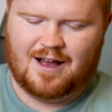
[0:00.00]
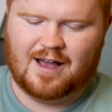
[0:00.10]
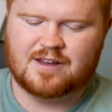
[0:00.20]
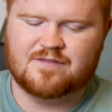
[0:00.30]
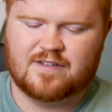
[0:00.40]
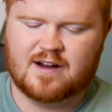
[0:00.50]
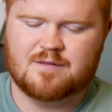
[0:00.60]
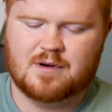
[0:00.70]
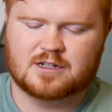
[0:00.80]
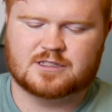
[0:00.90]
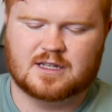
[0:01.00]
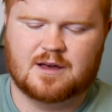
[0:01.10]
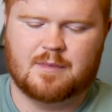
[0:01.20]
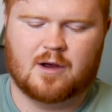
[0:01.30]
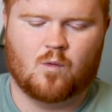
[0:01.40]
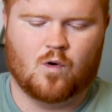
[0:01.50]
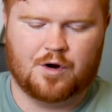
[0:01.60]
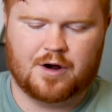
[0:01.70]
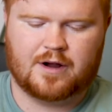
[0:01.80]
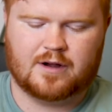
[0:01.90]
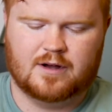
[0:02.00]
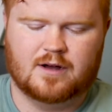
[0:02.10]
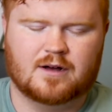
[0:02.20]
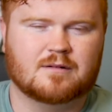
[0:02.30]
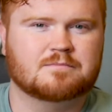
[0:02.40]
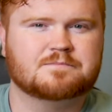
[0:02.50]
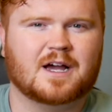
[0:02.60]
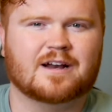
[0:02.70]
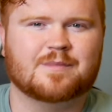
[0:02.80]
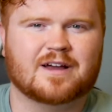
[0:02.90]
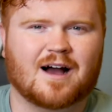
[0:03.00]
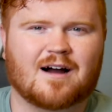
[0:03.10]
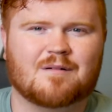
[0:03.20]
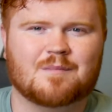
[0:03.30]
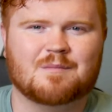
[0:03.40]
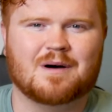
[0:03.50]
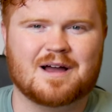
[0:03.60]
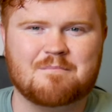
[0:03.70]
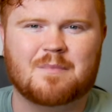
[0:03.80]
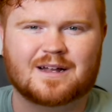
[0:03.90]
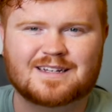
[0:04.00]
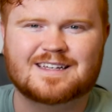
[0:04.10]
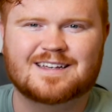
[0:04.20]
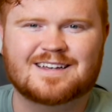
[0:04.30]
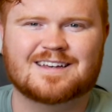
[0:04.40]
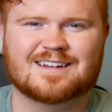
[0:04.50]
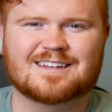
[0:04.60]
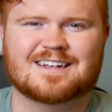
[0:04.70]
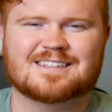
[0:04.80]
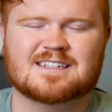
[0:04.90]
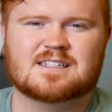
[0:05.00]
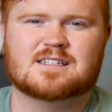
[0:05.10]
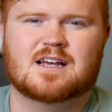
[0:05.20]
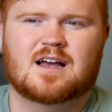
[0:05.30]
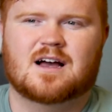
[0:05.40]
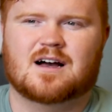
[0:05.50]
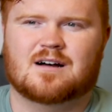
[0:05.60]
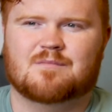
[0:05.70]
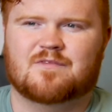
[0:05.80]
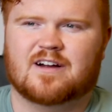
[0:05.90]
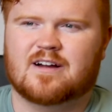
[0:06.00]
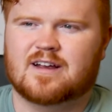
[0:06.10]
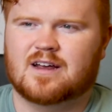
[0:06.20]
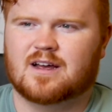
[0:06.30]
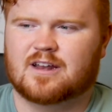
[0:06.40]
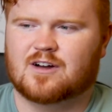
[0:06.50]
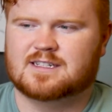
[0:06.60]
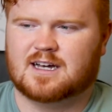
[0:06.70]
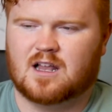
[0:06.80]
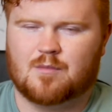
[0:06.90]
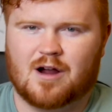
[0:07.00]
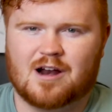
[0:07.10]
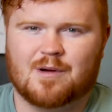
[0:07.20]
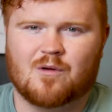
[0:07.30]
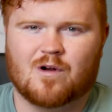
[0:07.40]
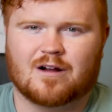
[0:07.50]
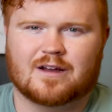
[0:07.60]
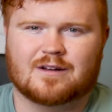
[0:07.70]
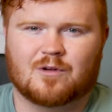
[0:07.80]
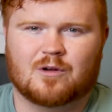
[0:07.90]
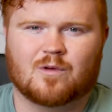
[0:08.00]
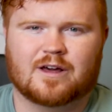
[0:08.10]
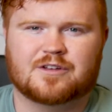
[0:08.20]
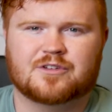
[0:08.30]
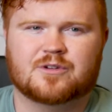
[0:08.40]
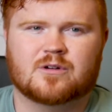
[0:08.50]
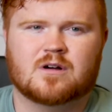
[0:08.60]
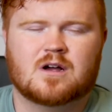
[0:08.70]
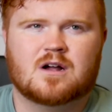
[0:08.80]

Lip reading: can very much let my work kind of become my money in a sense. I take a lot of pride in my work and what I do.